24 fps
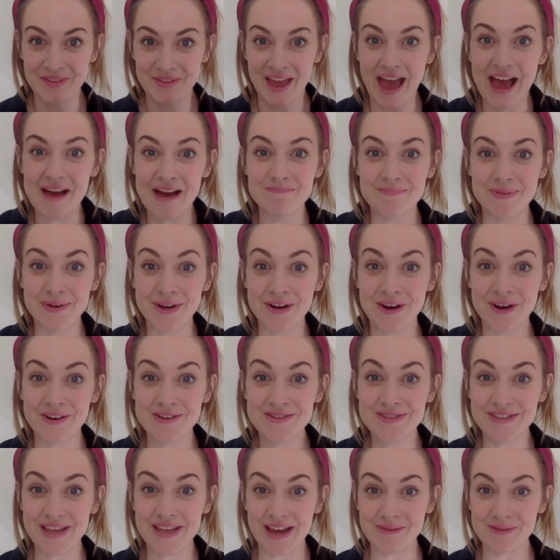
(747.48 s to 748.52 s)
And
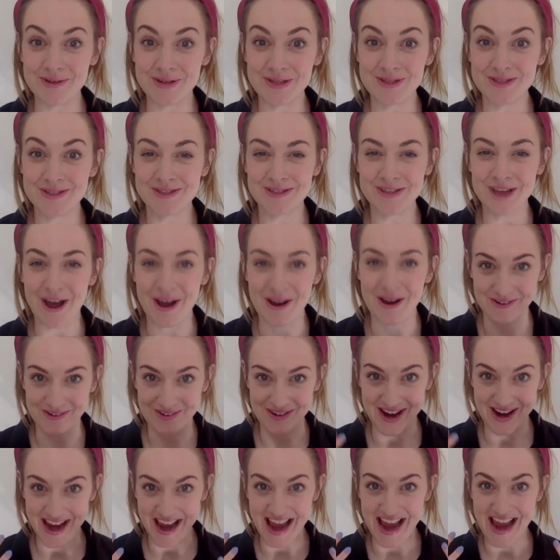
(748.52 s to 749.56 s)
because they were so
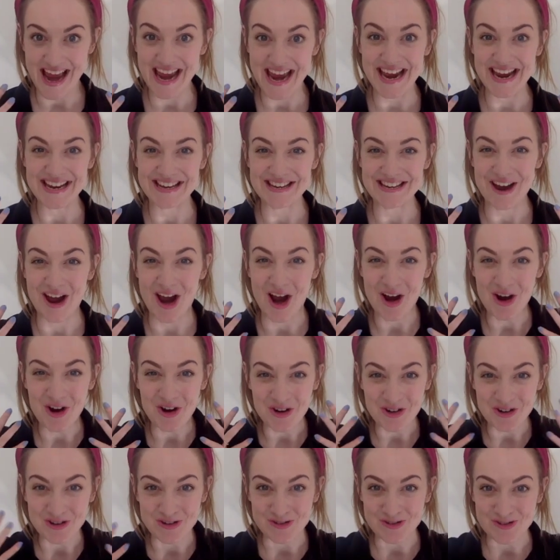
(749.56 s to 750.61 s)

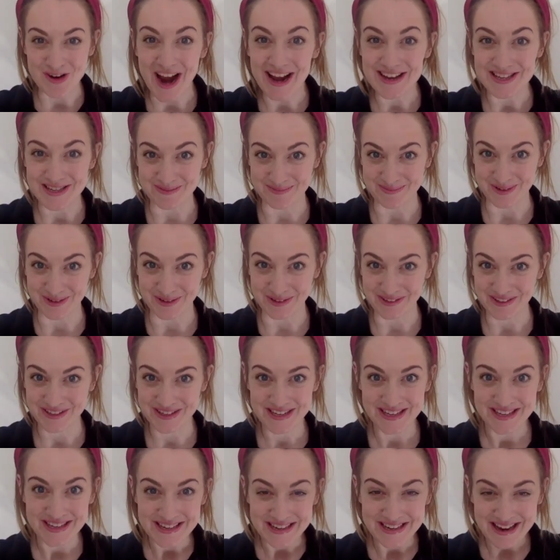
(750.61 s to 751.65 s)
incredible,
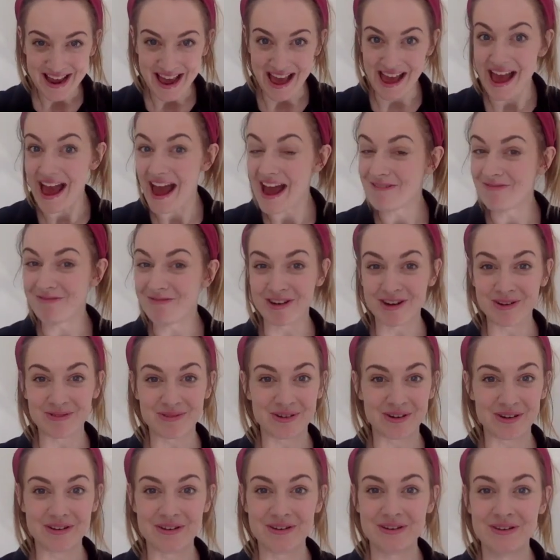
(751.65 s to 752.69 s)

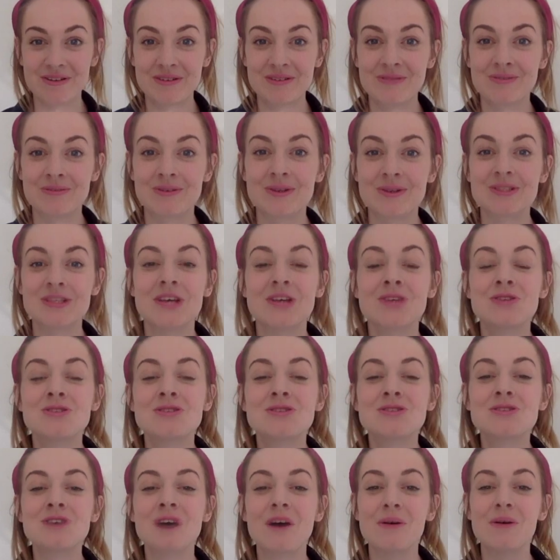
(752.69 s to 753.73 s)
everyone was
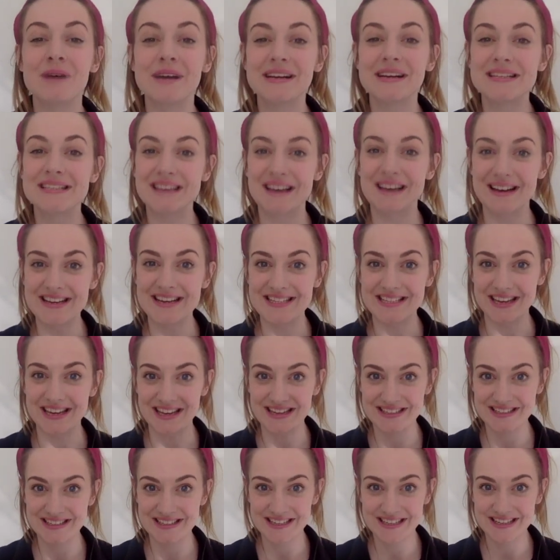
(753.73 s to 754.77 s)
so
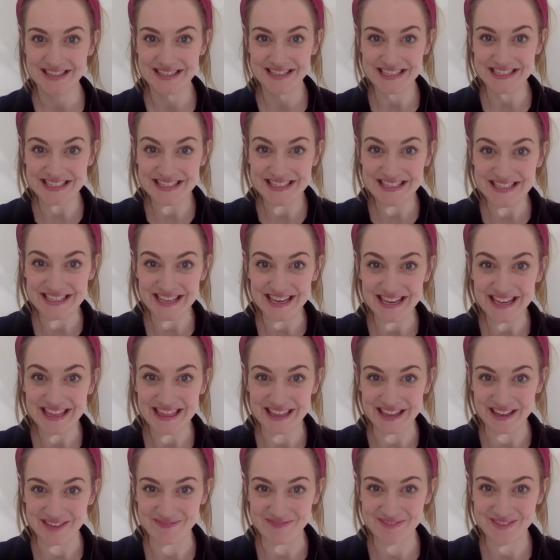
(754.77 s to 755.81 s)
excited to see
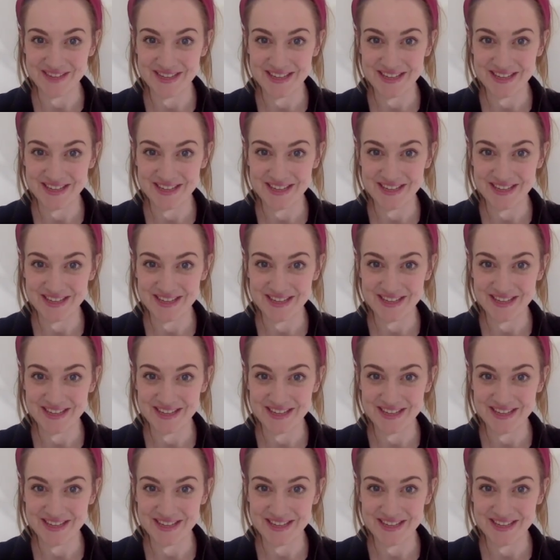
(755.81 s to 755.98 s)
them.